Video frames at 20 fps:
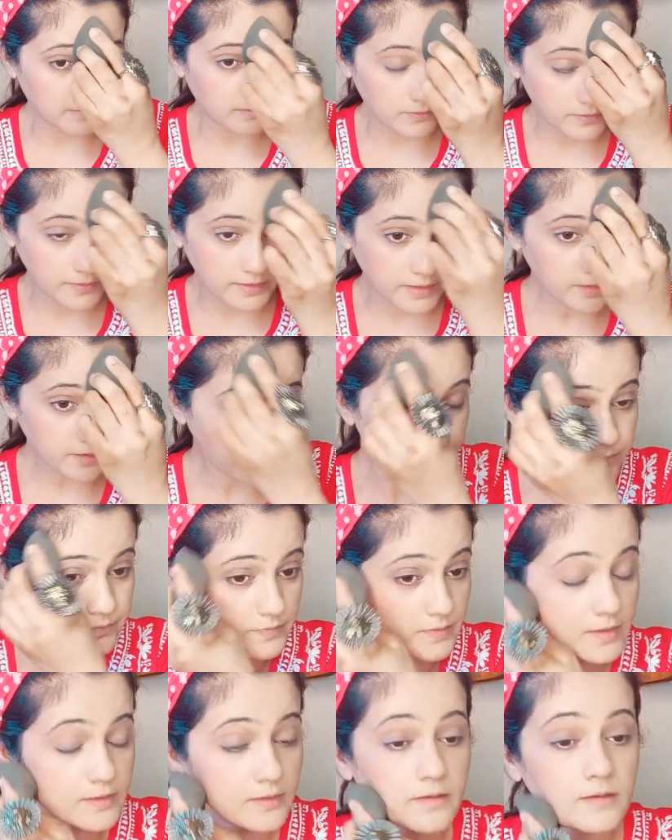Okay,
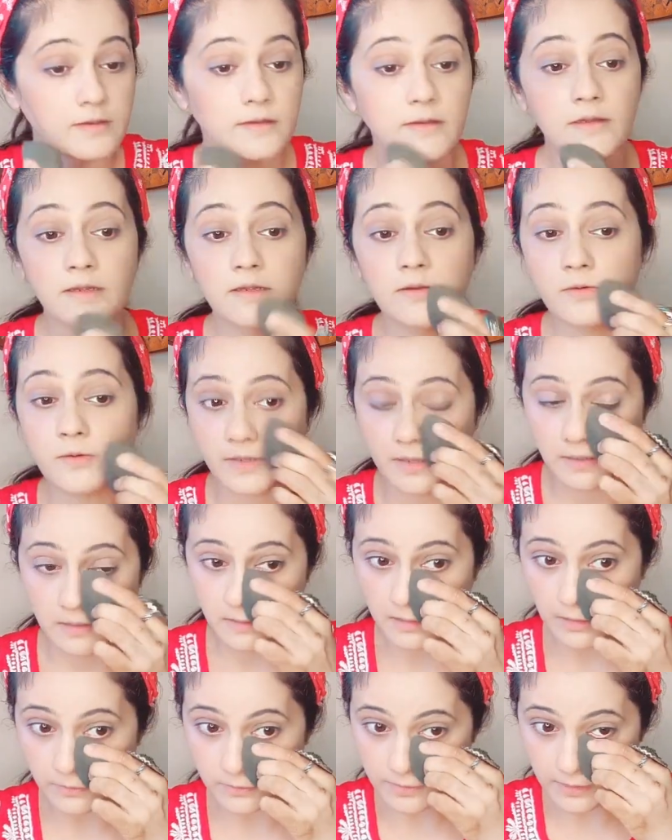
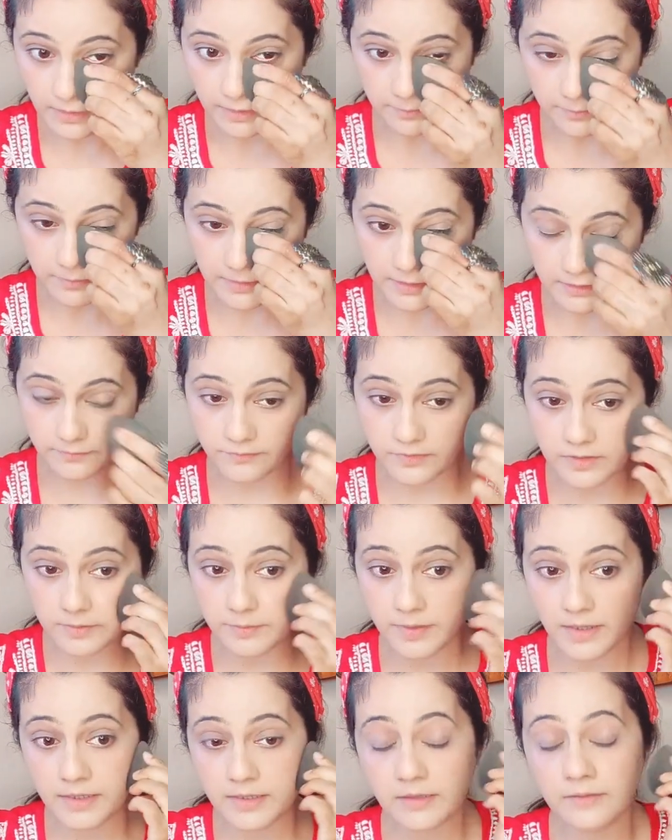now that I'm done
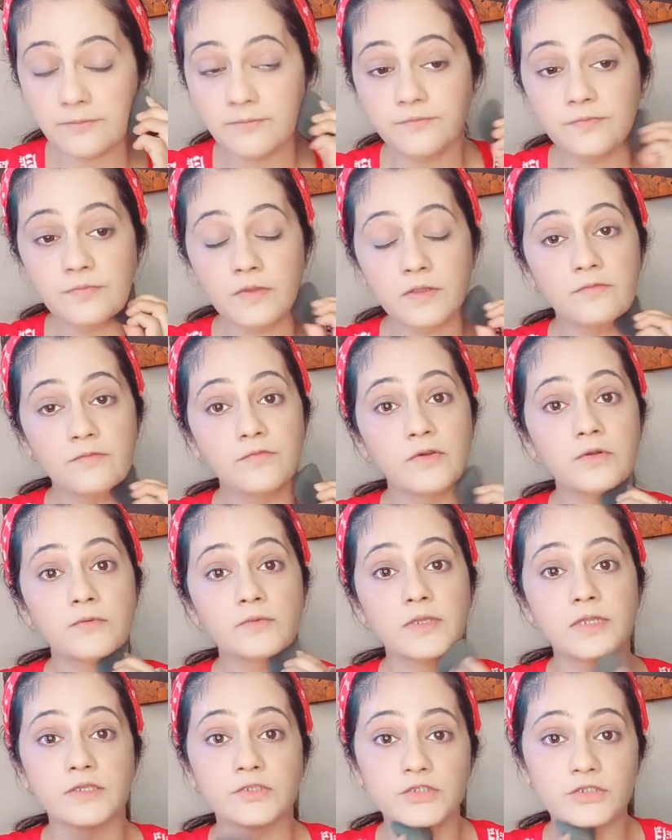with my
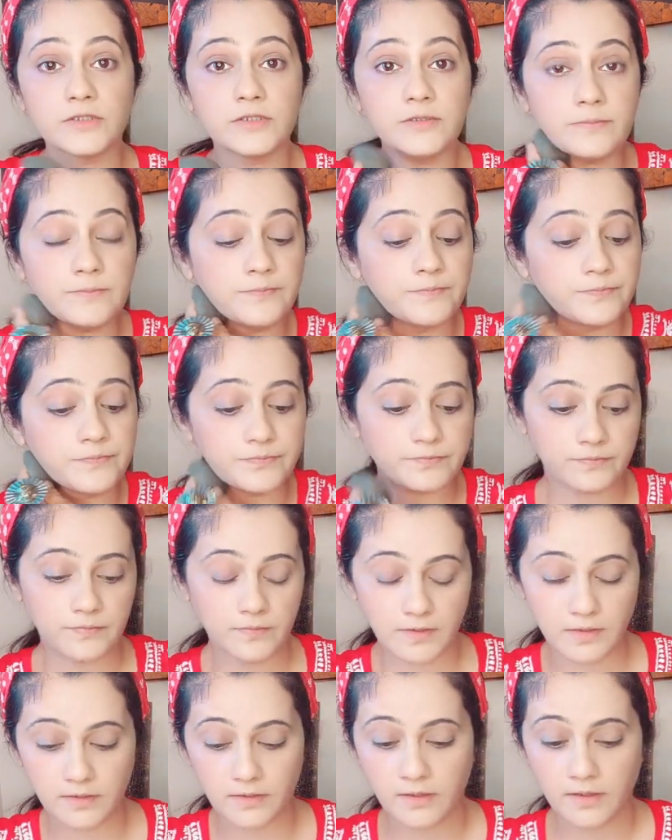foundation,
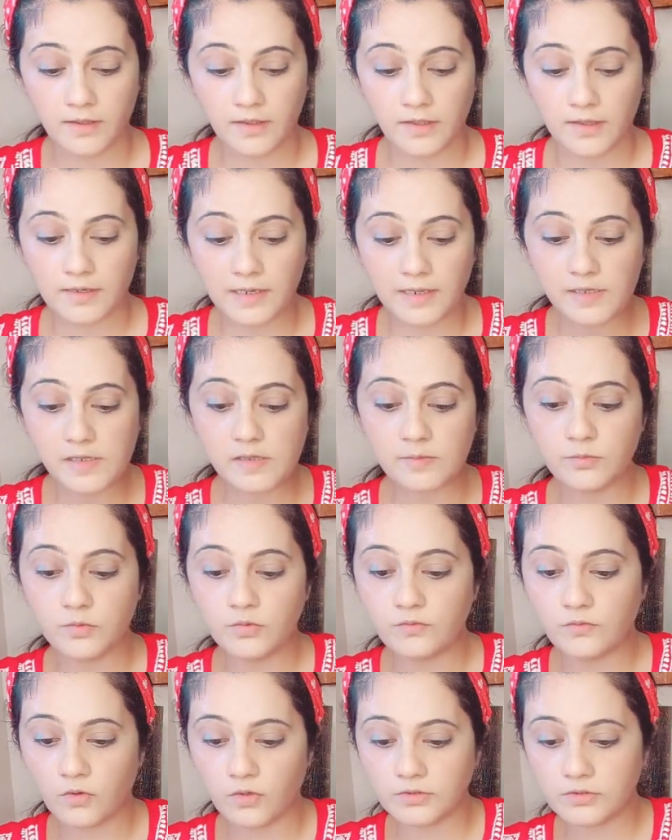let's
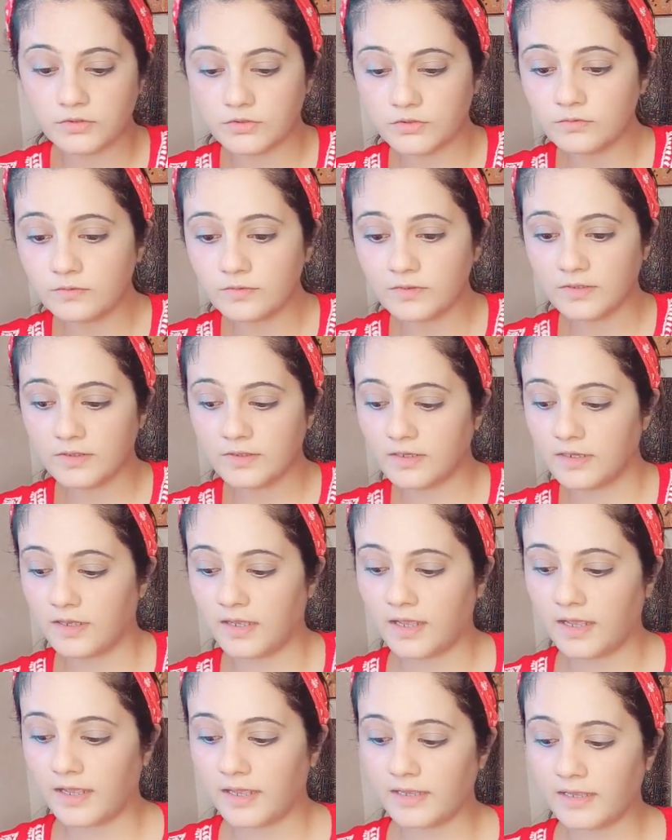move on to
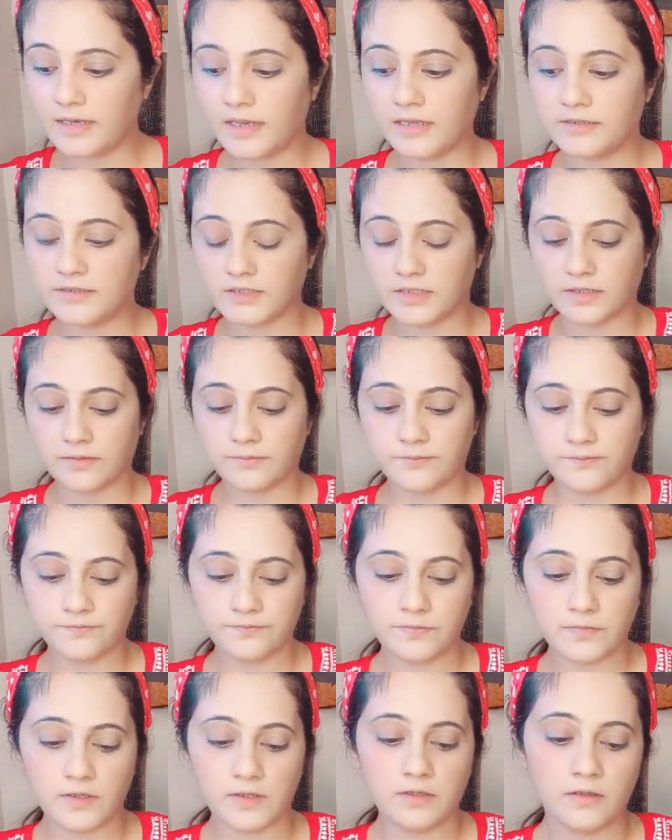highlighting.
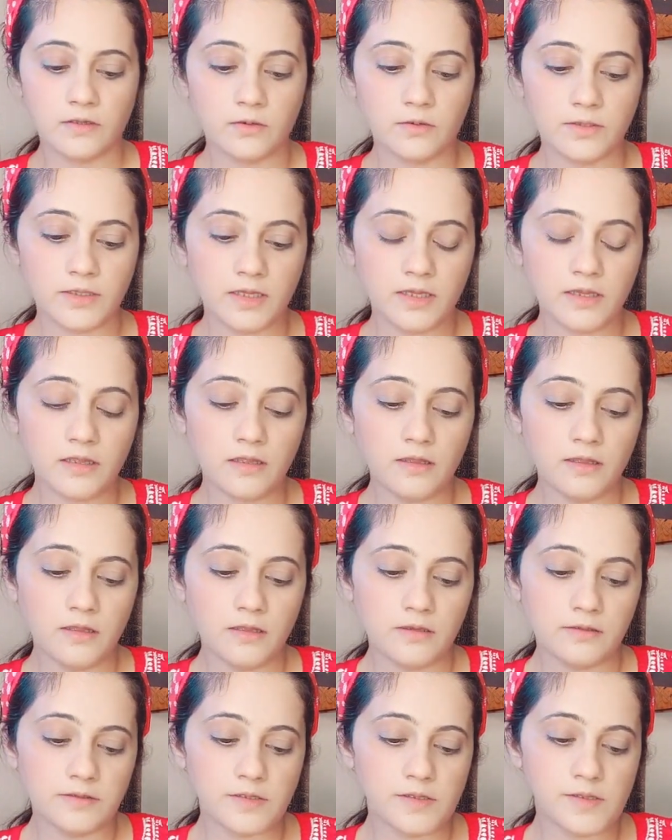Okay,
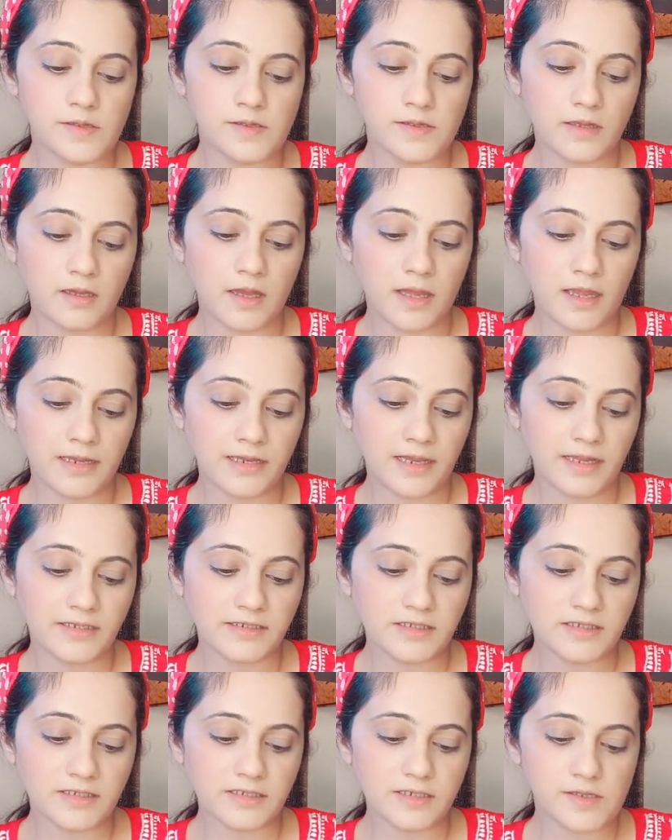this is a
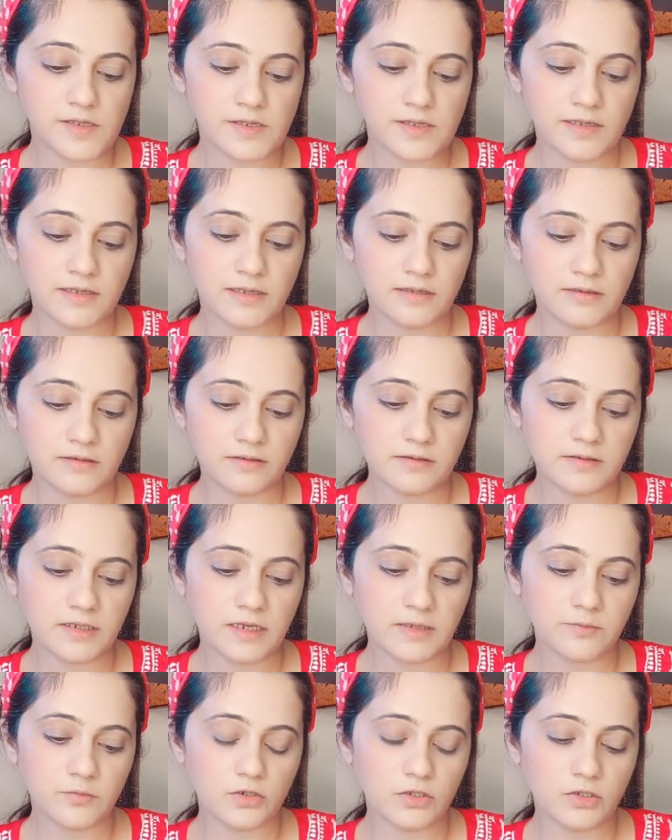highlighting concealer
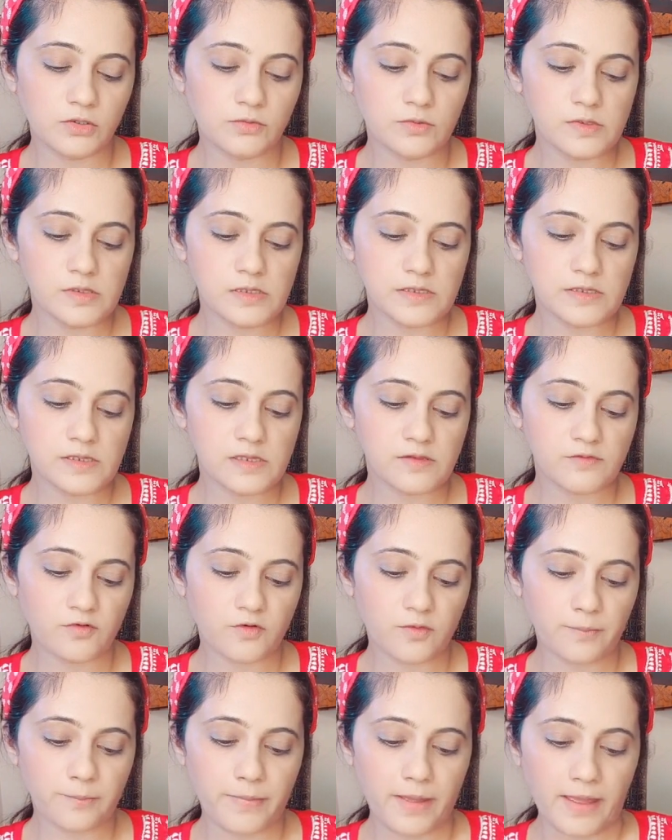that I'm going to use. This is
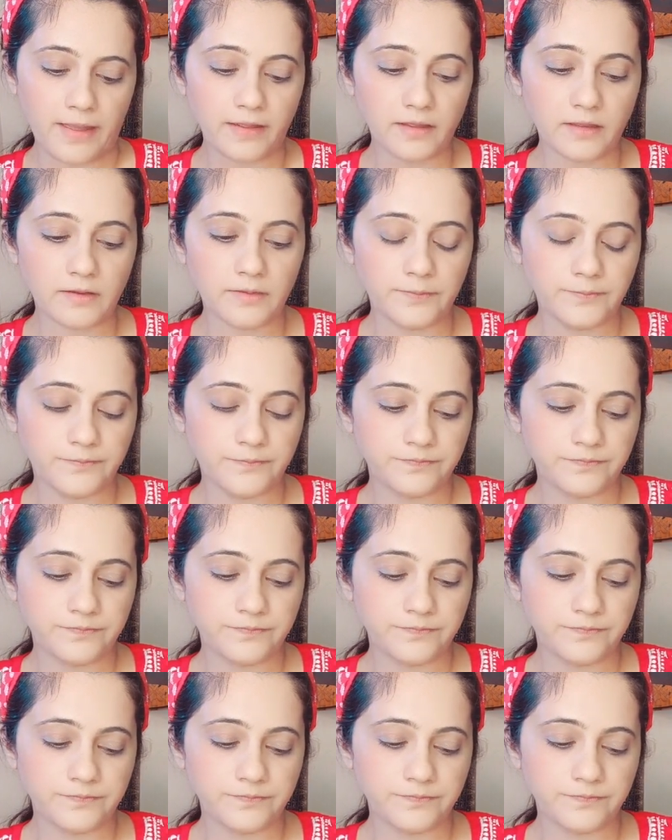from PAC.